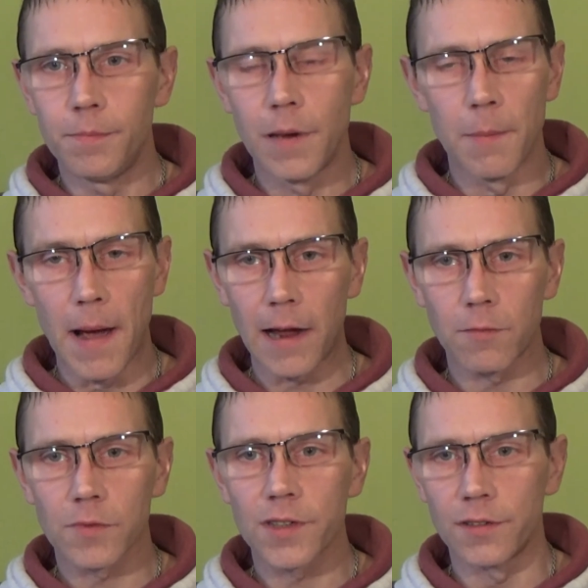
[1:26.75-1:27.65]

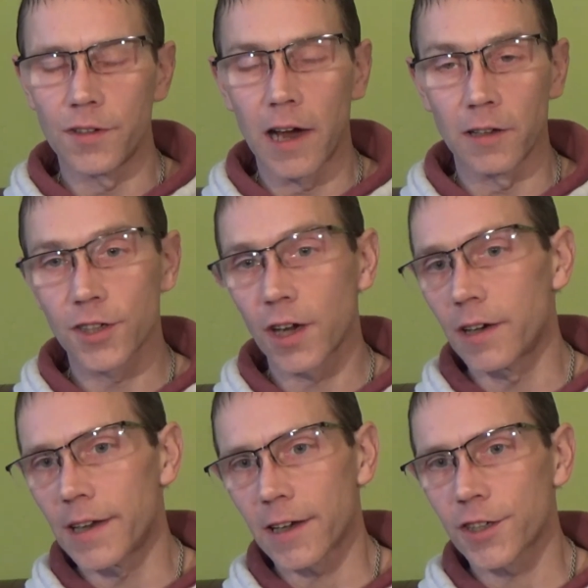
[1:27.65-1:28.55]
amounts and I
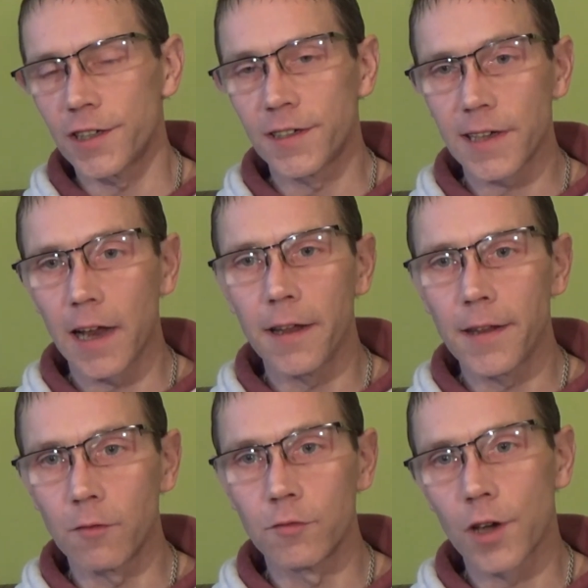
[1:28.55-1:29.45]
started actually selling
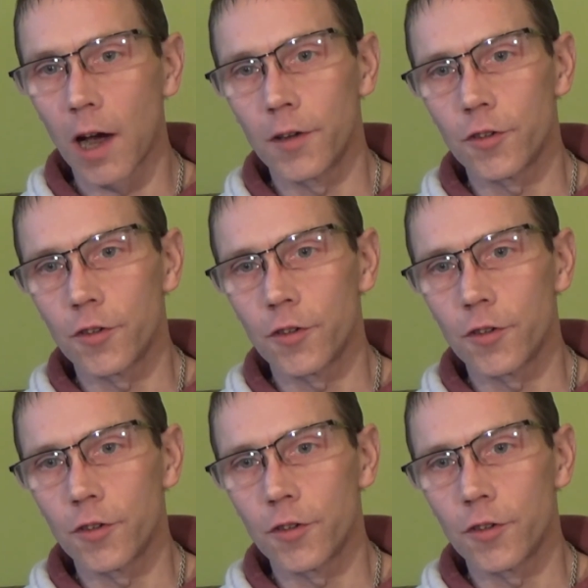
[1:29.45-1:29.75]
those kind of